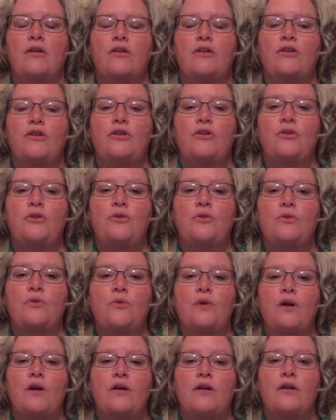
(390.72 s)

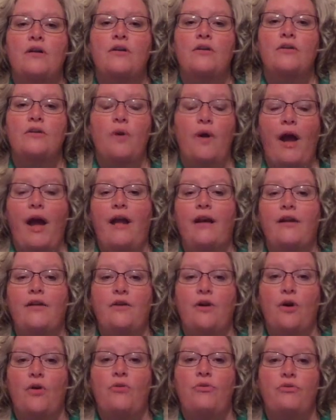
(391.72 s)
you go ahead and
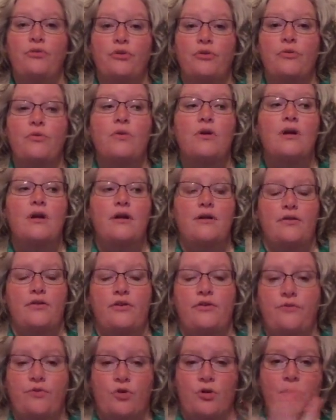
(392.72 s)
go through the
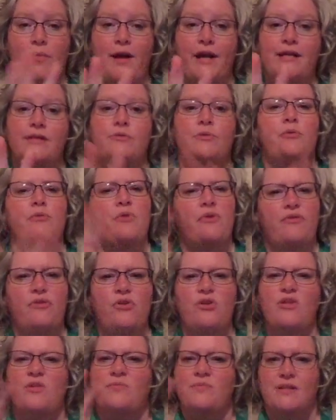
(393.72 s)
4 ways. We review
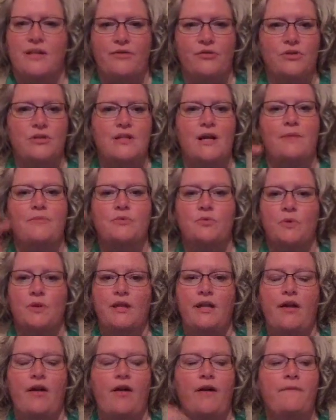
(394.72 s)
them several times, what
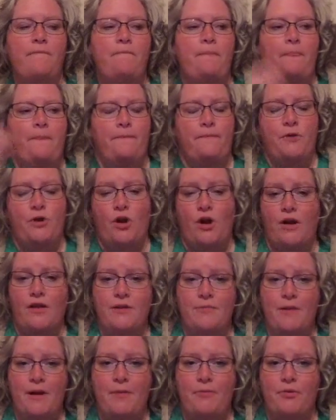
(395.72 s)
they are. They're on the
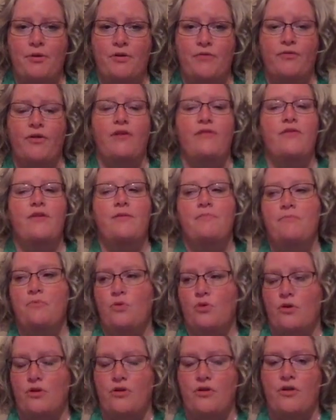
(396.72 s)
paper in front of them,
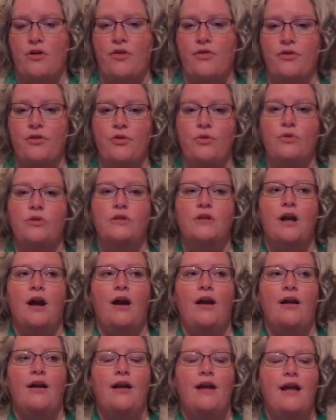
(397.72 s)
or they're on the Google Doc.
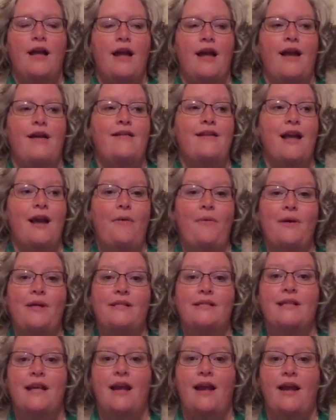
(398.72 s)
And now I
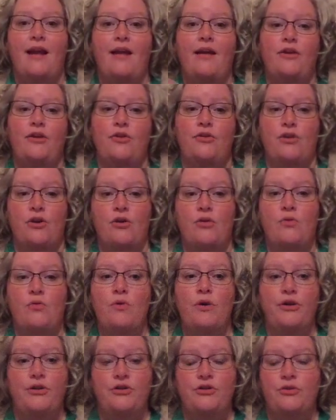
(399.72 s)
say, you know
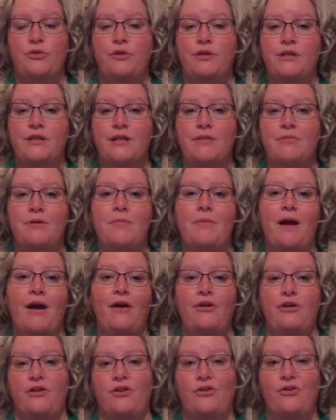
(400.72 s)
what your story is going to be about.
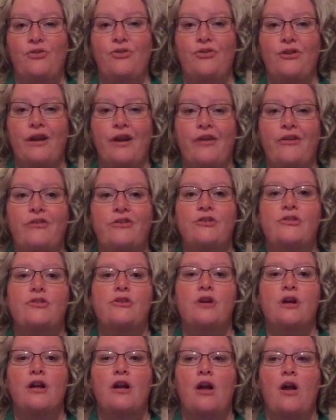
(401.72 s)
You know who your characters
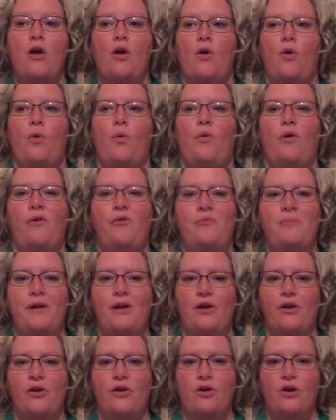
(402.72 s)
are. What would be a
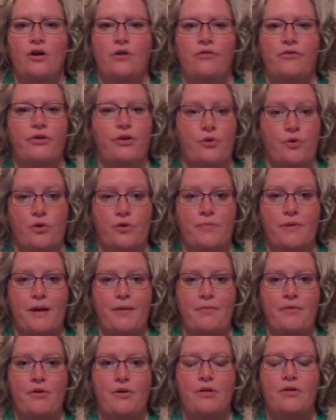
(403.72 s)
good hook for your
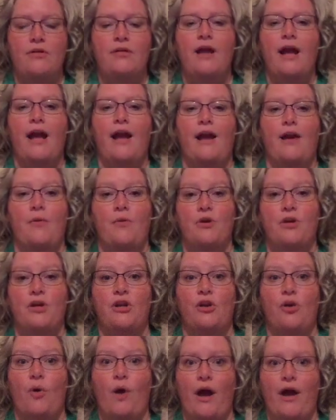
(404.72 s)
paper? And I want you
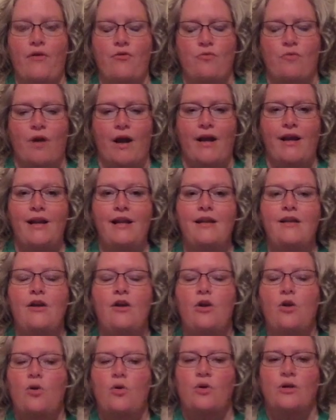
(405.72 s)
to go ahead and write it
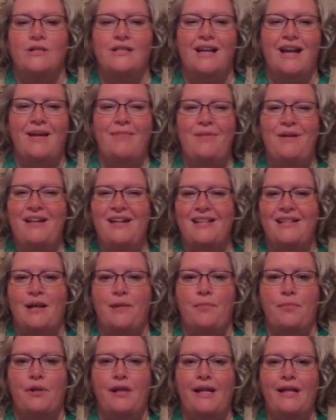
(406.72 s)
or type it in
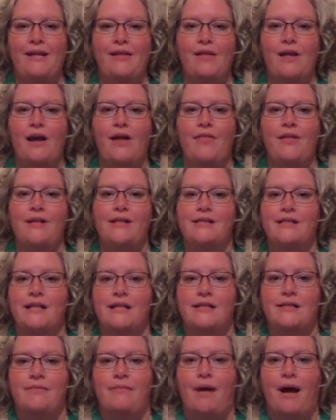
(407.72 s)
that blank line that
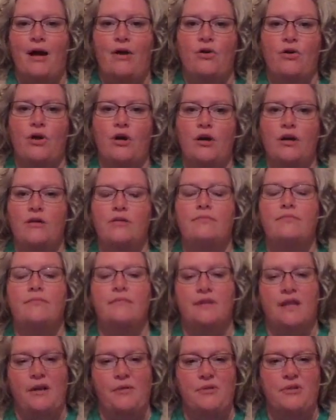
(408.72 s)
says my hook.
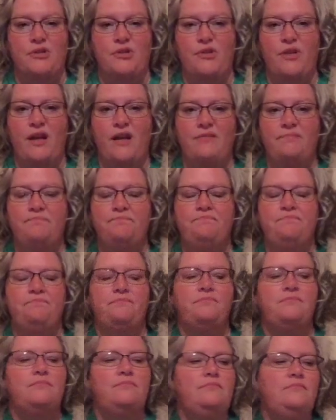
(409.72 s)
And they would do that.
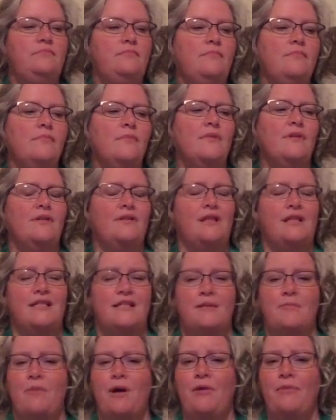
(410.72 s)

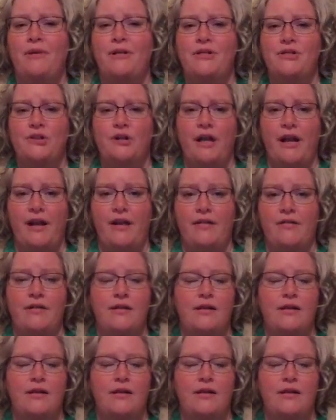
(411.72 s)
Some might raise their hand.